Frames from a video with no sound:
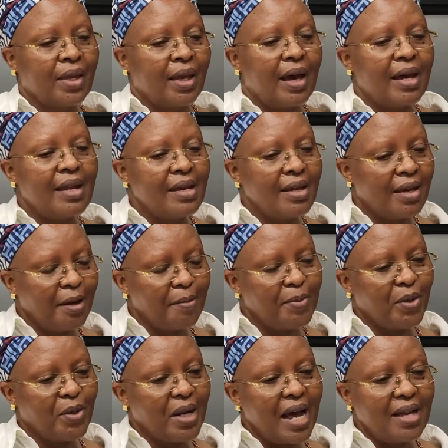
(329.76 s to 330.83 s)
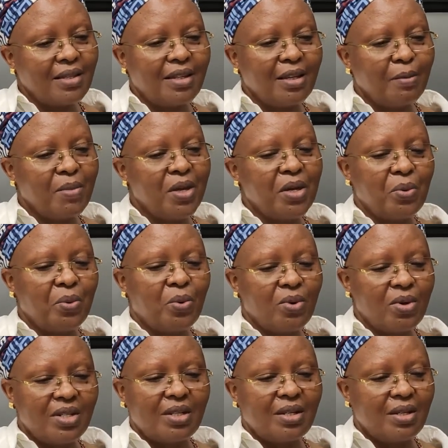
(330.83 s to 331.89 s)
And he kept on asking me
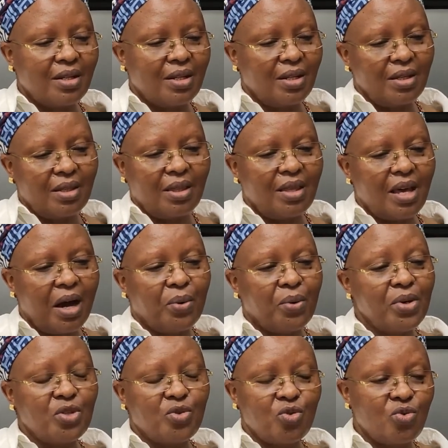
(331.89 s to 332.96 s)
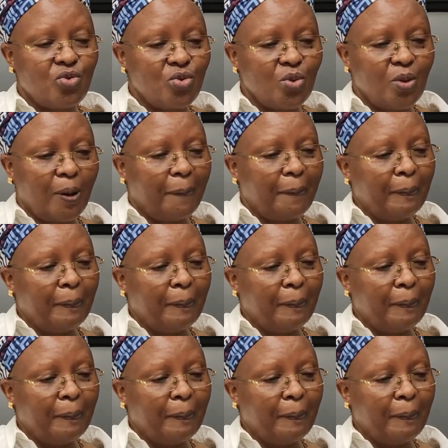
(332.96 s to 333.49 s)
what they are going to do.